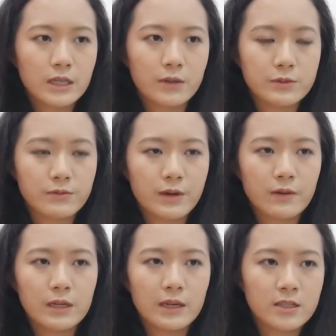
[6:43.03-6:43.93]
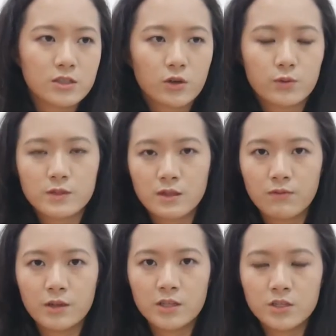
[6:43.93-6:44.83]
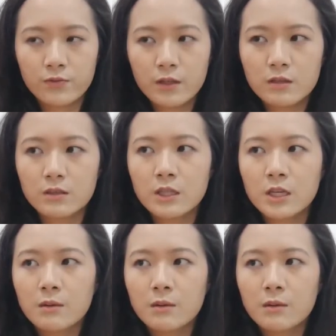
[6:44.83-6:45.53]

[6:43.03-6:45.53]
It was a very nice, cozy village feel.